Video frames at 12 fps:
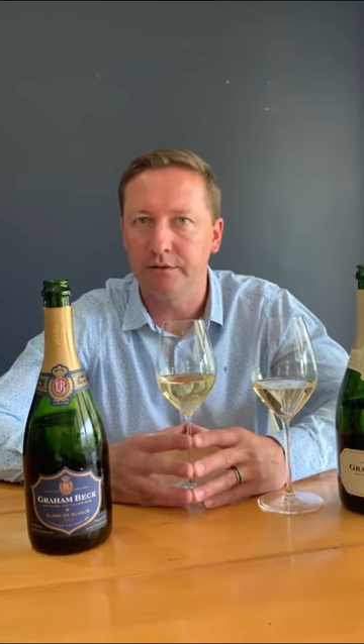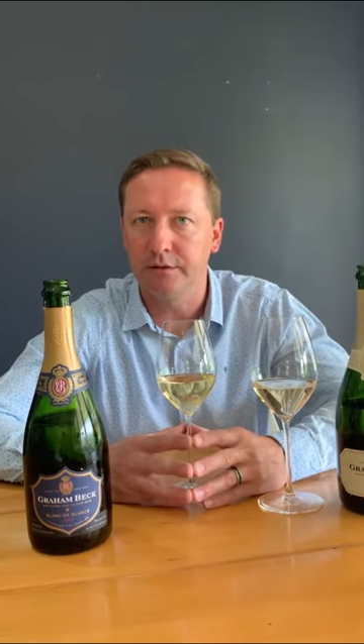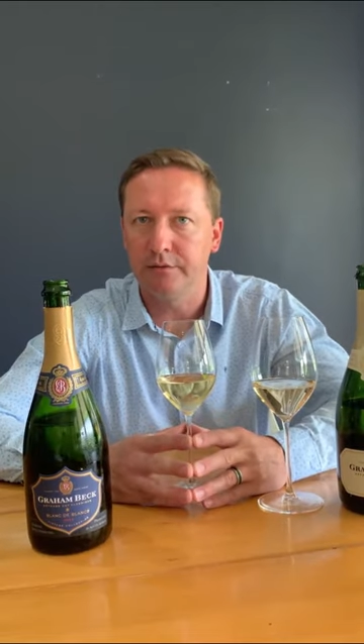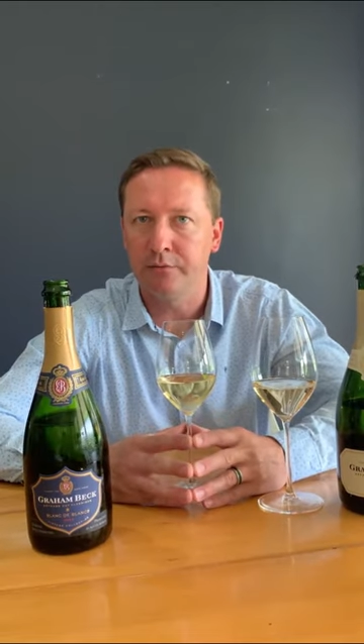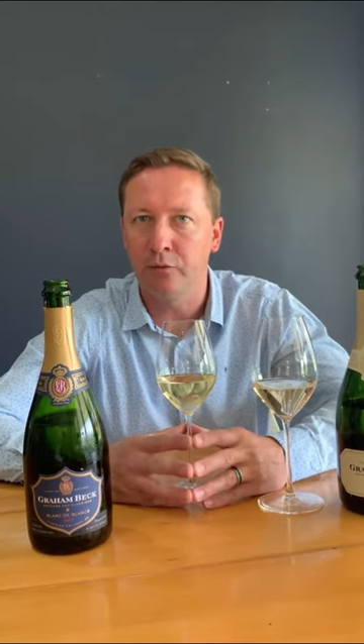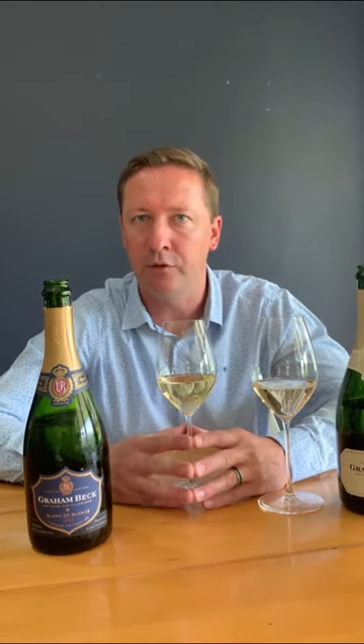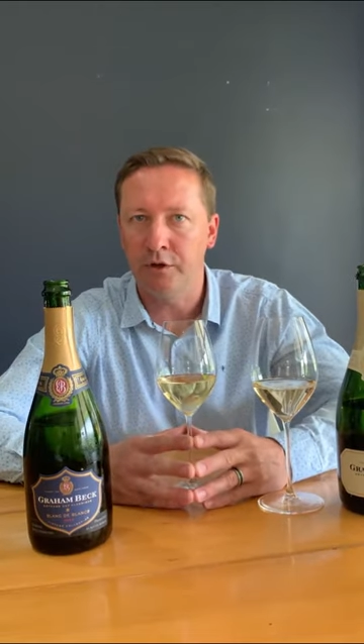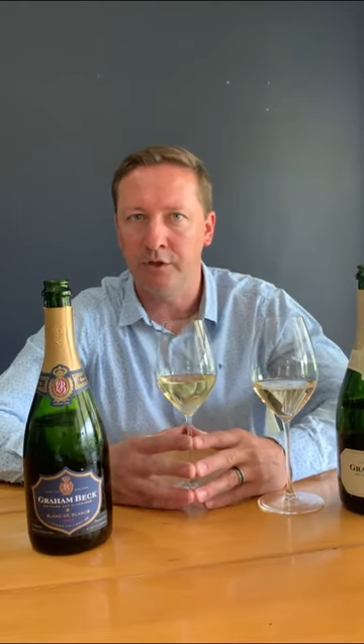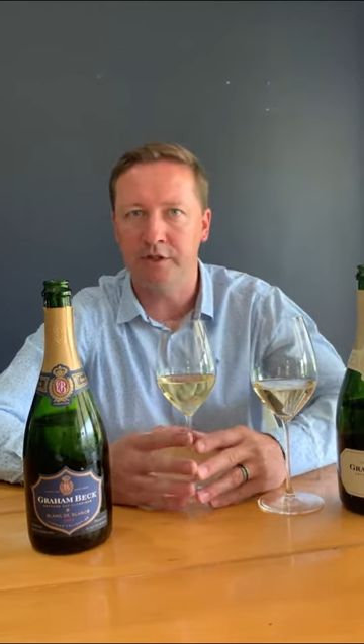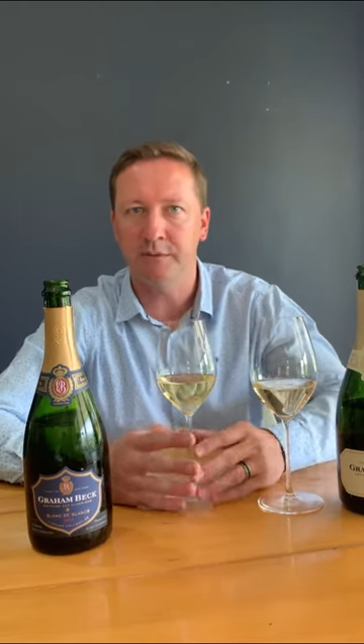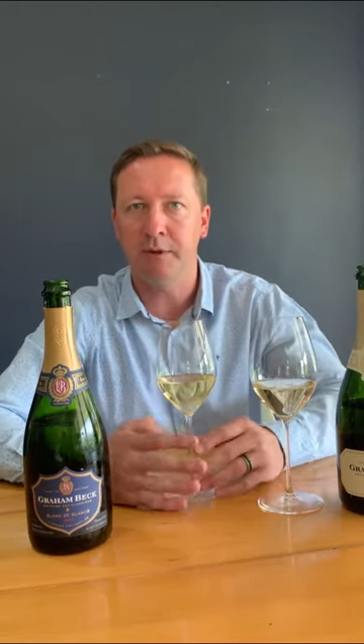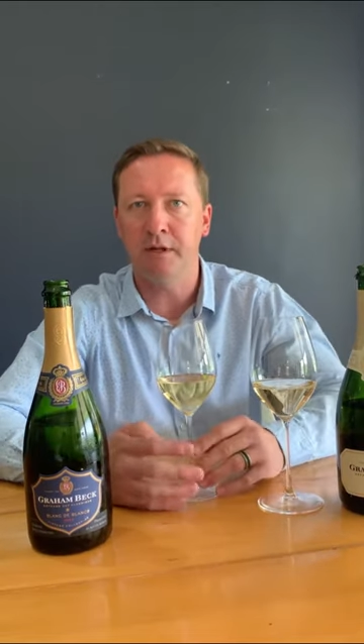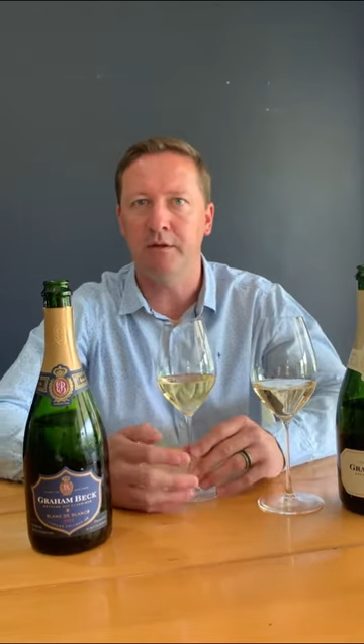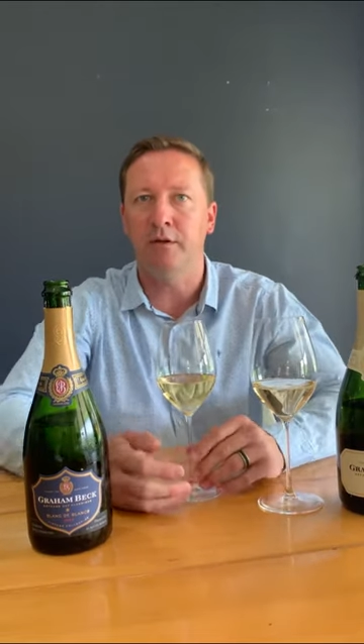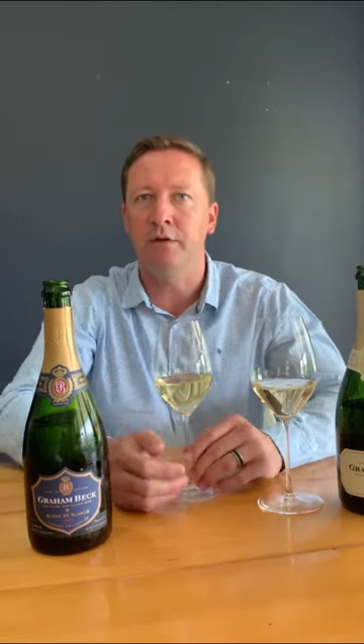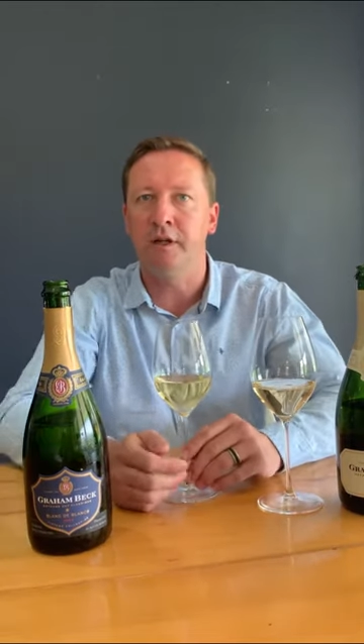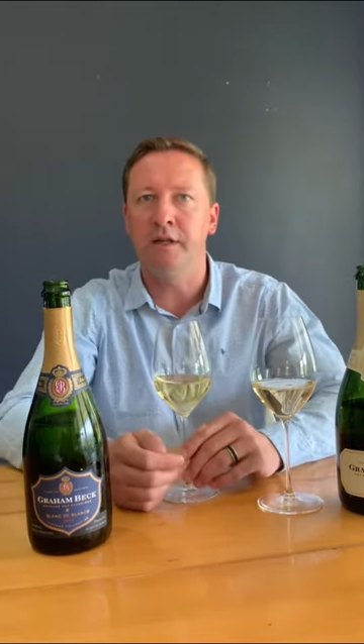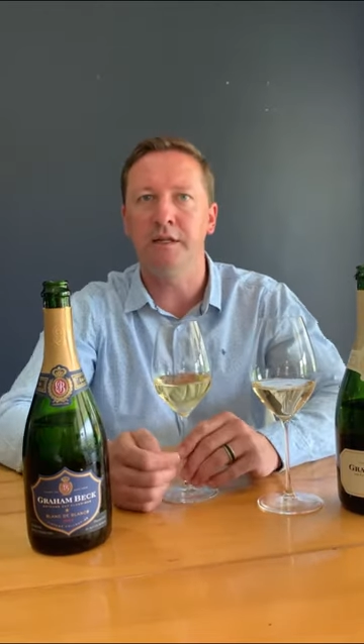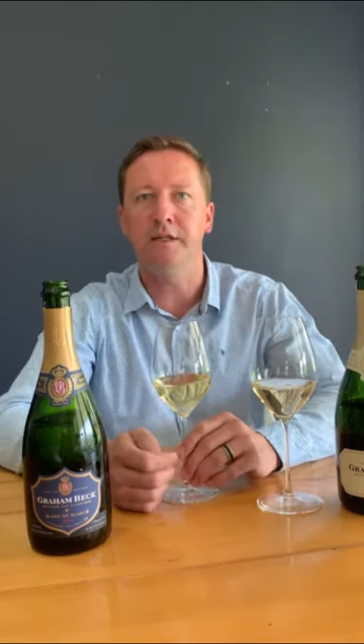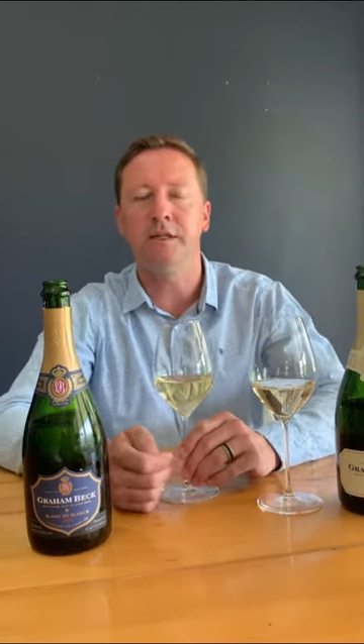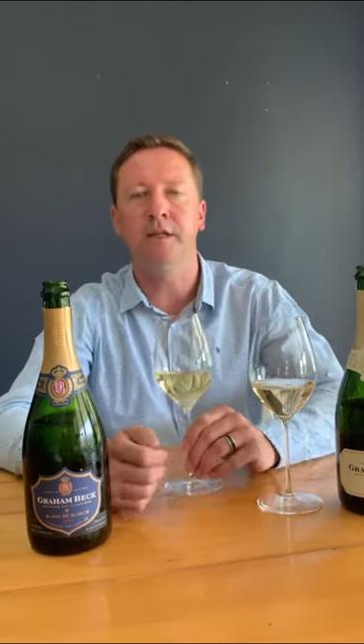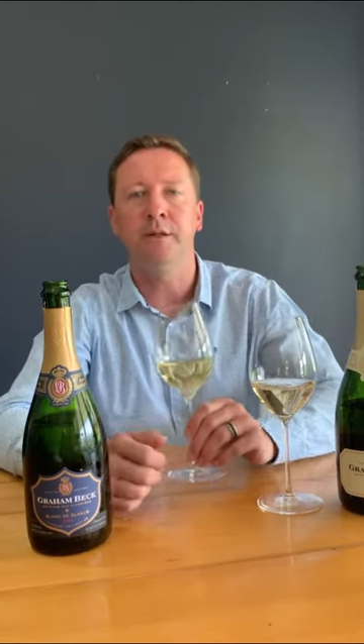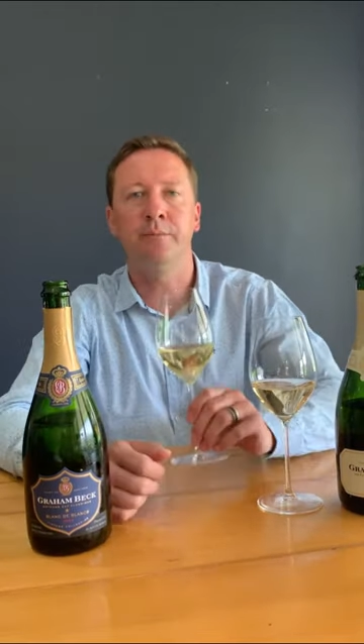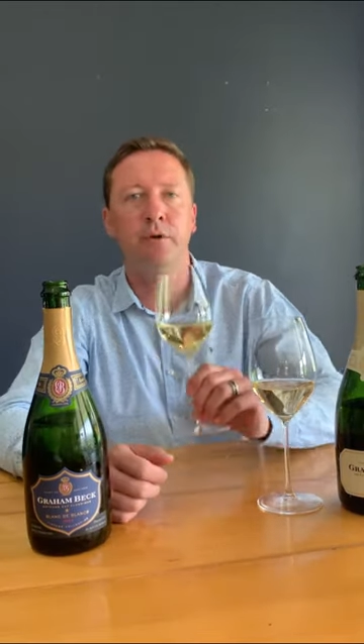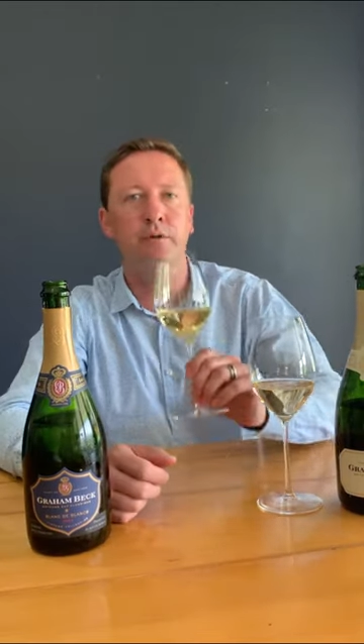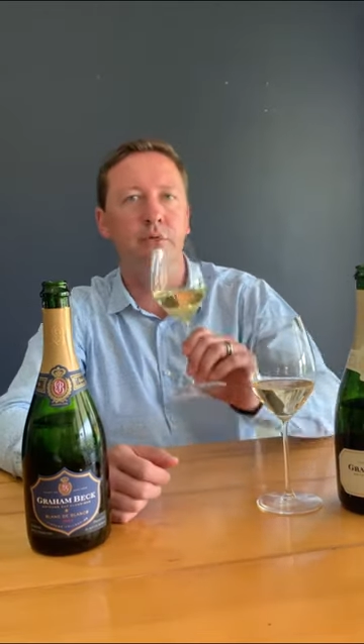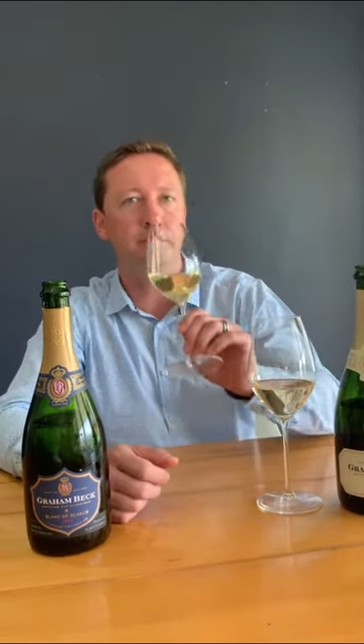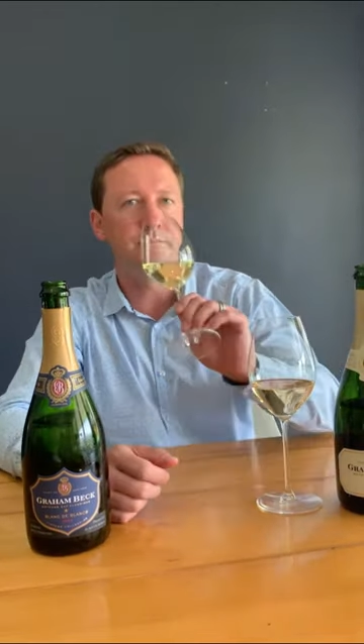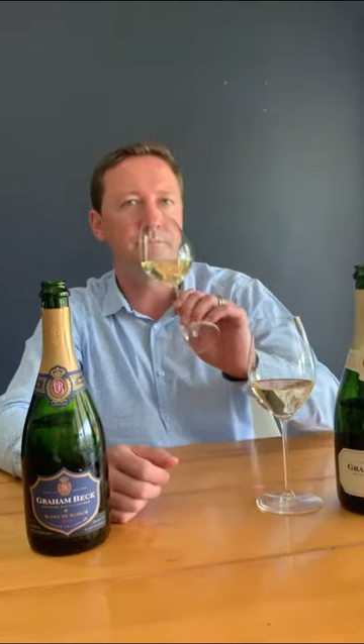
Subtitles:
the 4 years spent on the lease in the bottle.